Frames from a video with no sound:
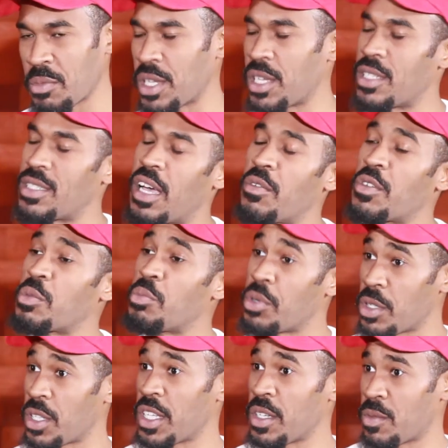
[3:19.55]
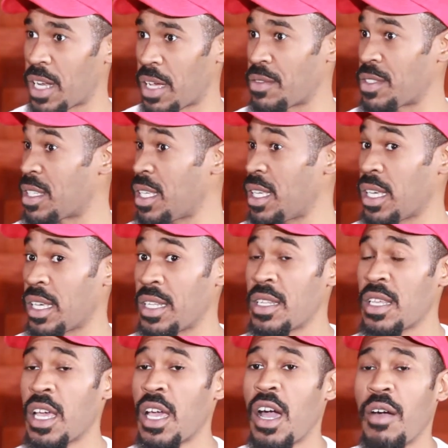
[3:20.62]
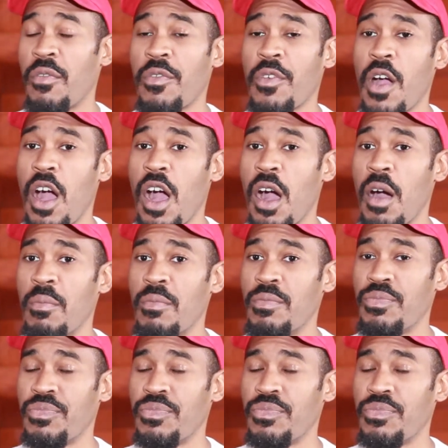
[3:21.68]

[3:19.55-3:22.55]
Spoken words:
because I was bullied when I was a kid, from